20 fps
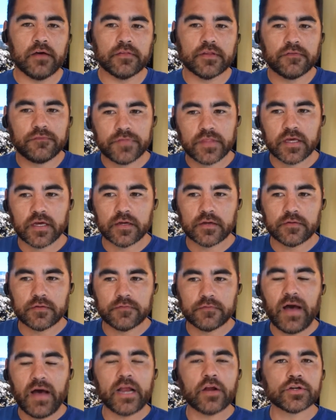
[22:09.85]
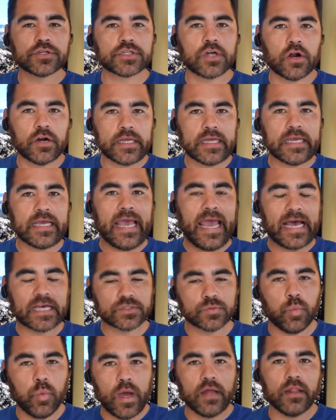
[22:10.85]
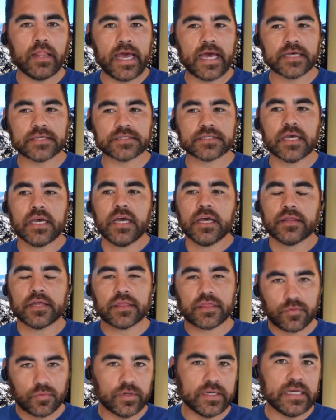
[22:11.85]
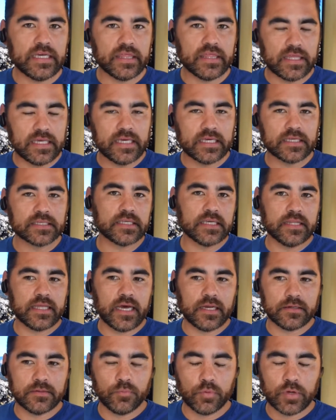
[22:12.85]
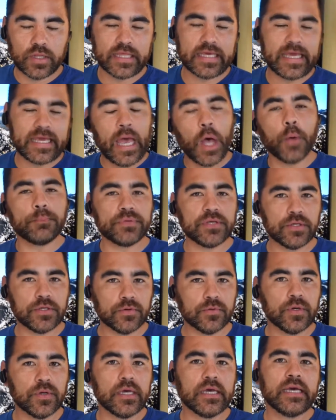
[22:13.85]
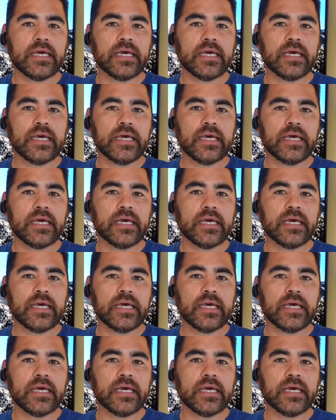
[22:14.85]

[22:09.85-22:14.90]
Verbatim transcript: the, the fire starting as well as the three things that, that really help you